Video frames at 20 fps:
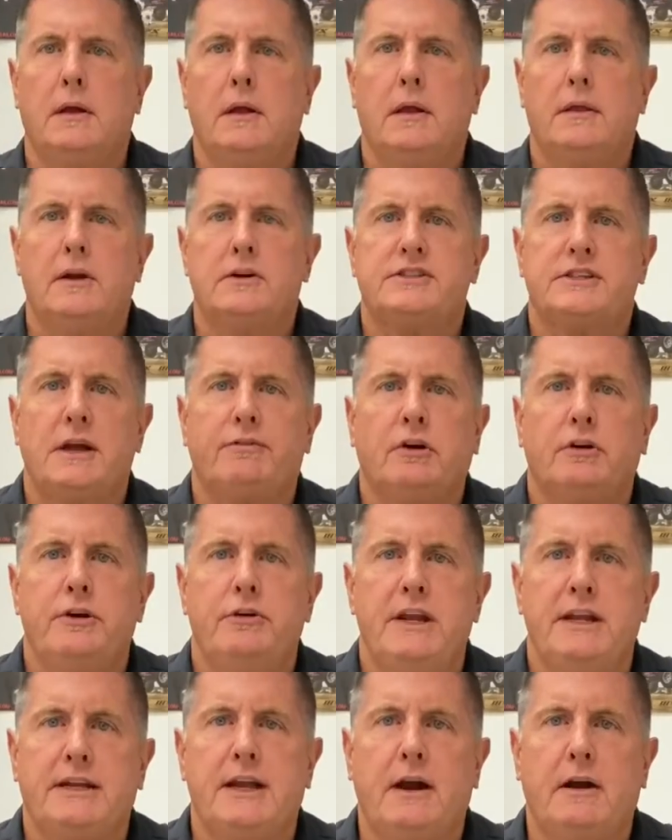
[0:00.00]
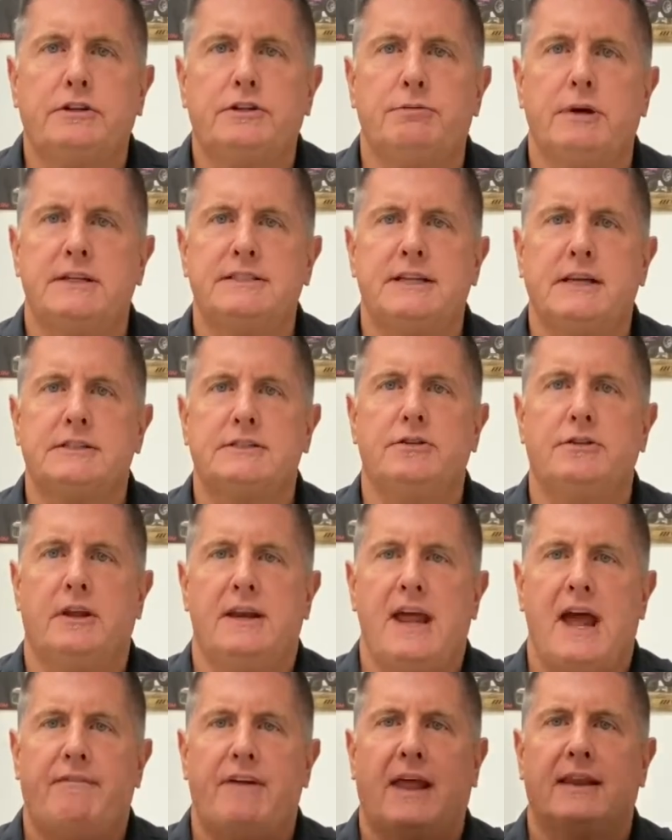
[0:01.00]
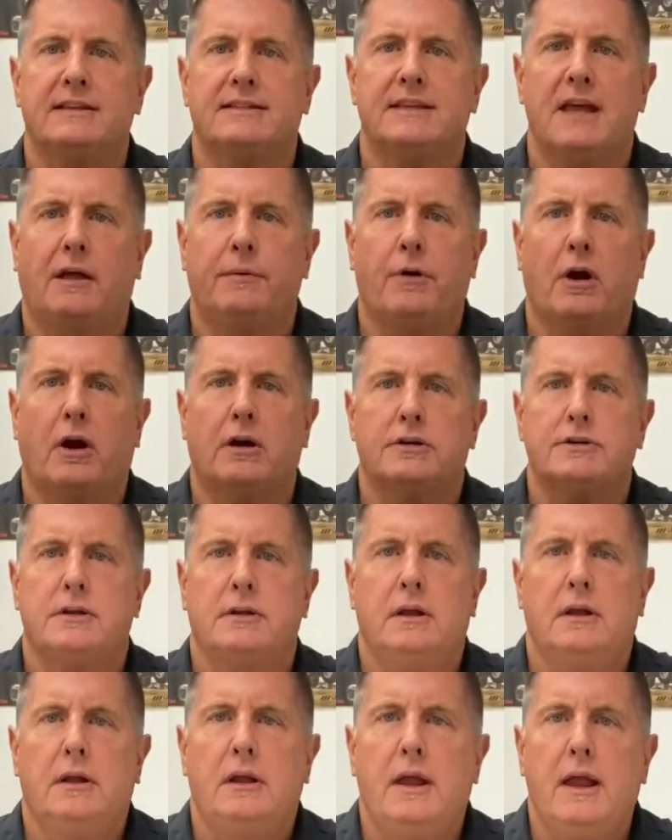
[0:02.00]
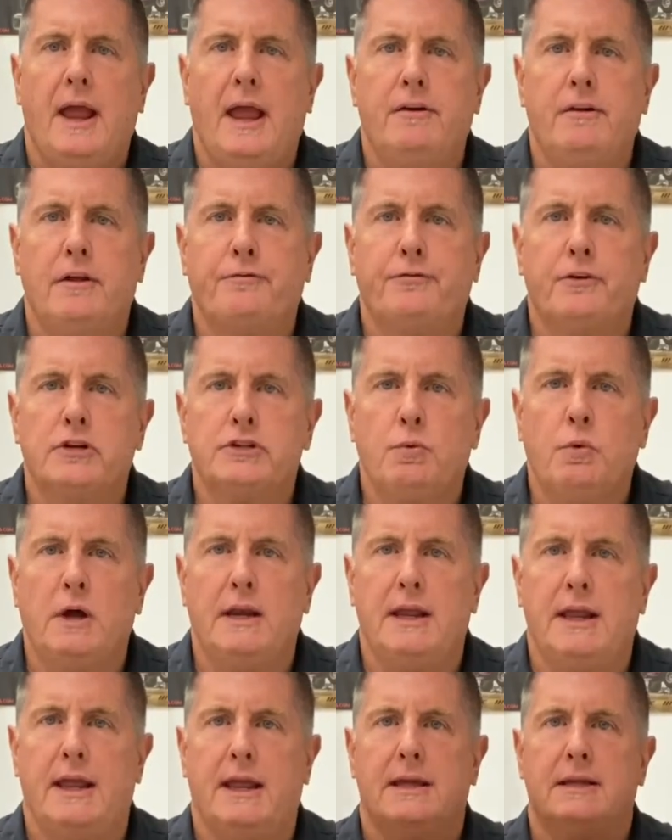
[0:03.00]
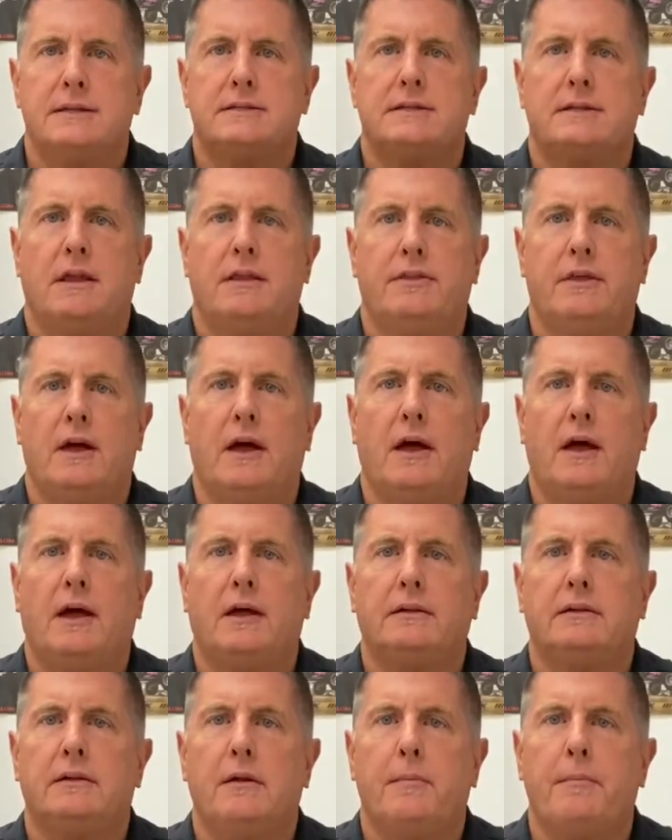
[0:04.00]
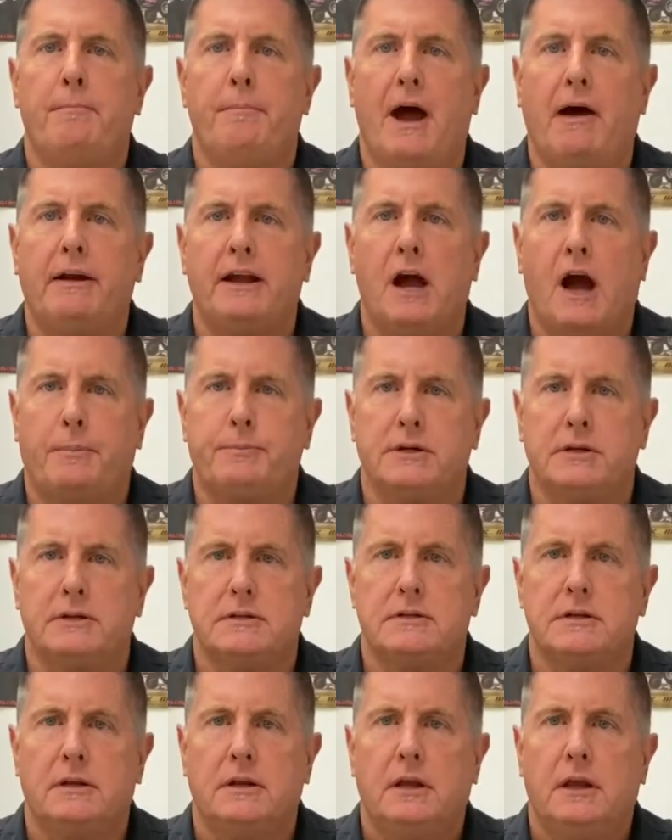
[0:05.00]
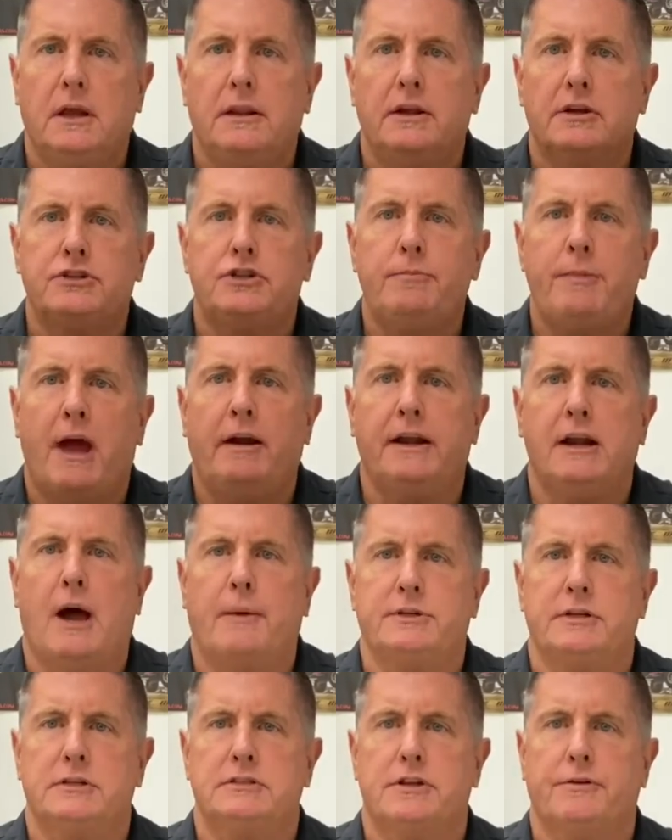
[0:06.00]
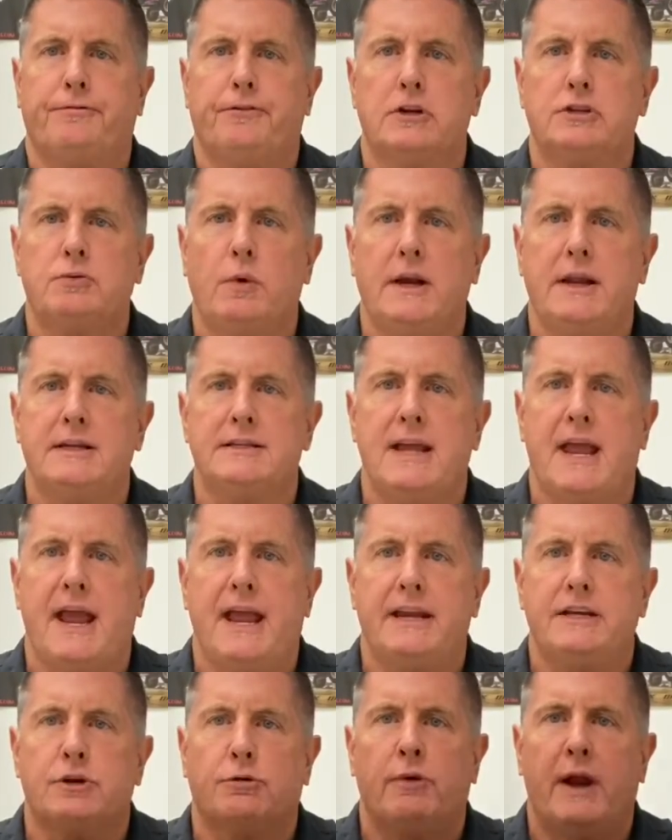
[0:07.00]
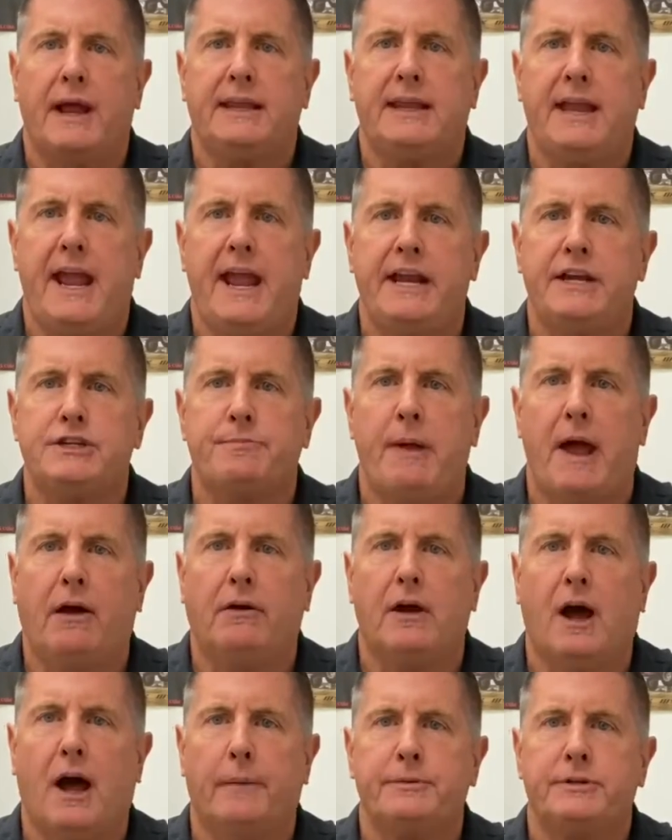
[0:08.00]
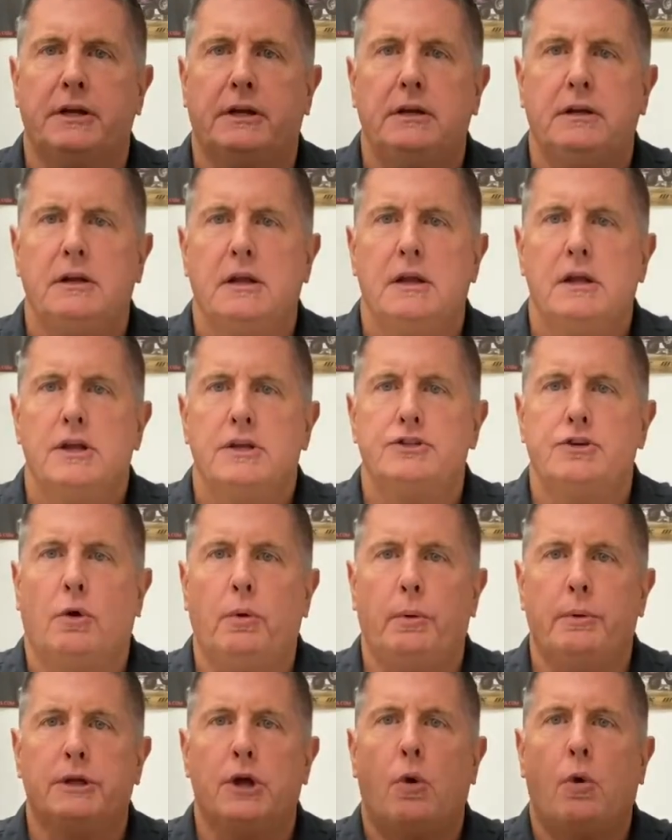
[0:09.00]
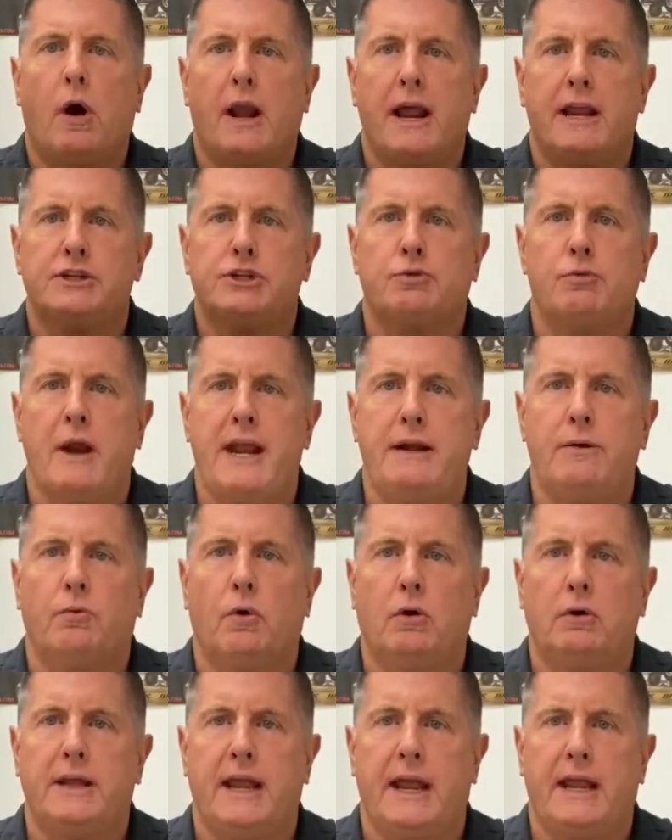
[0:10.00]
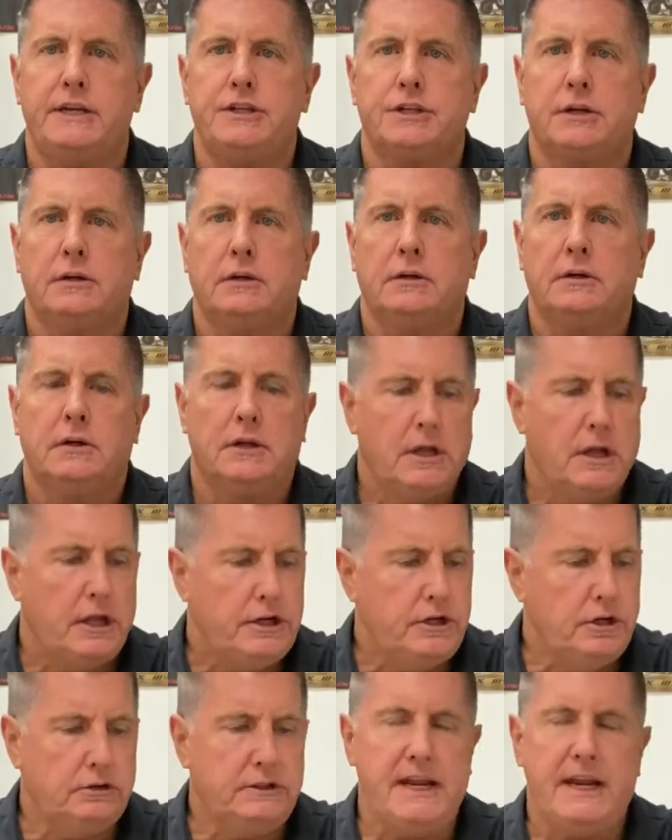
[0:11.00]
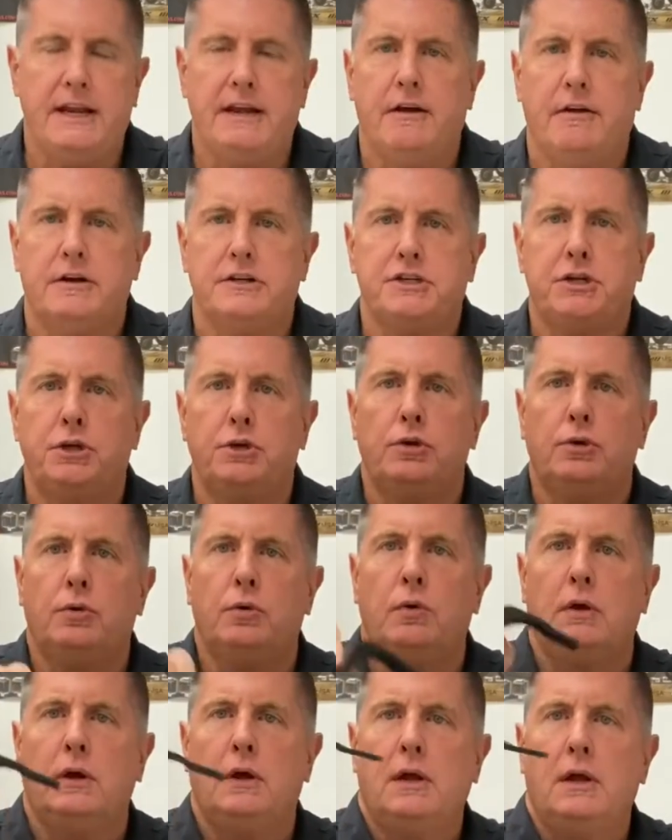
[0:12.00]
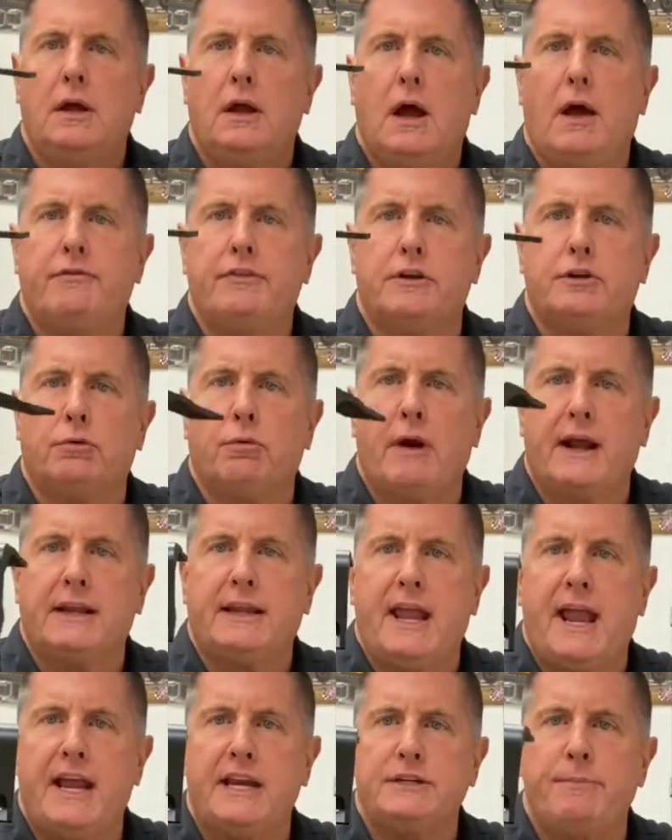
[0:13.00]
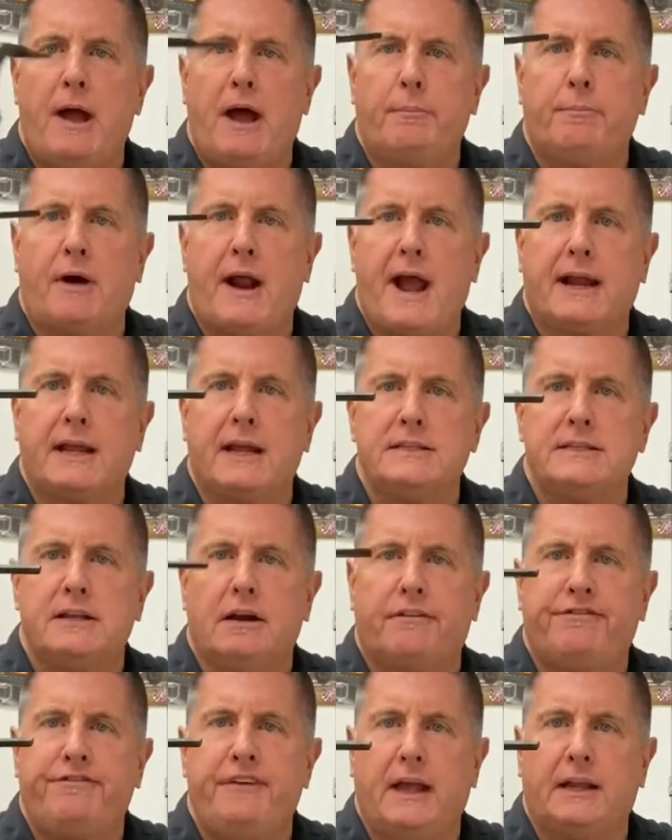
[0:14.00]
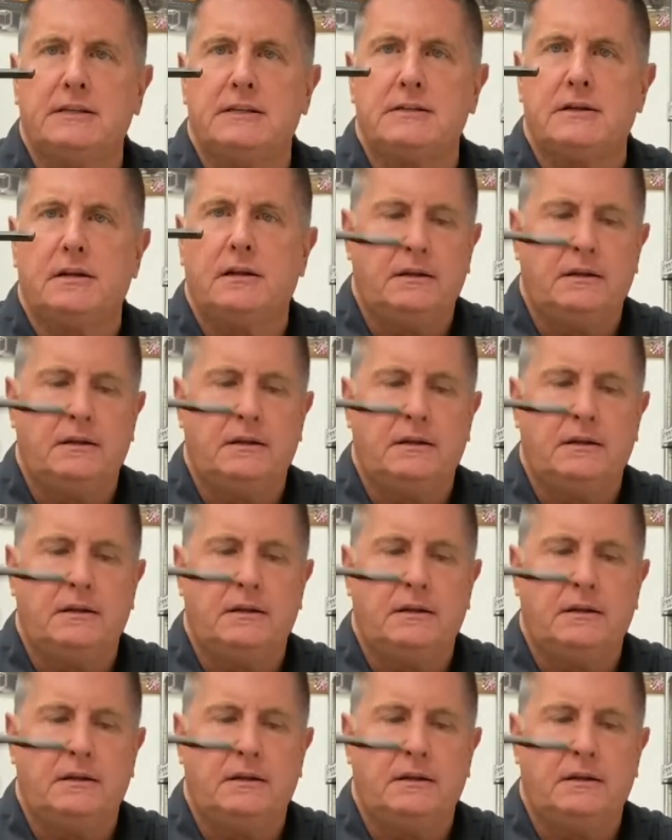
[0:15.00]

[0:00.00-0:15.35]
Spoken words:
There's several unique characteristics to the Navatlas soundbars, and the first one is the mounting options. There's two mounting options. The first one is a direct cage mount option, so it would go on a straight roll cage. You'll need 2 of the direct cage mount brackets, they're fixed.